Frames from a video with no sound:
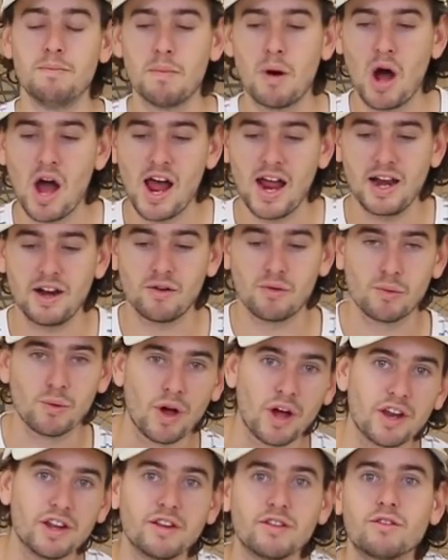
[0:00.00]
might
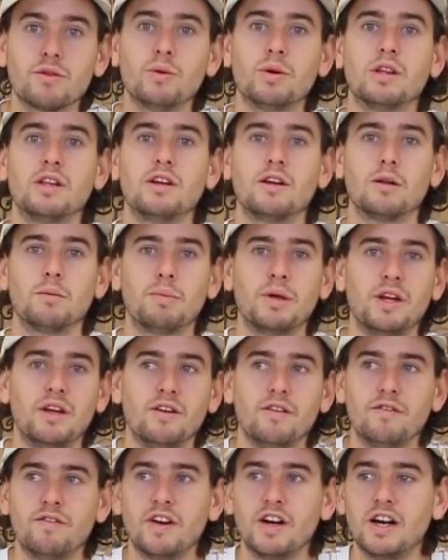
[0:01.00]
run into a little bit
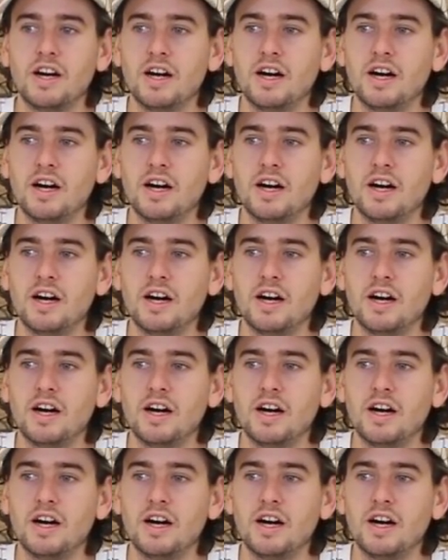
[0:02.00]
of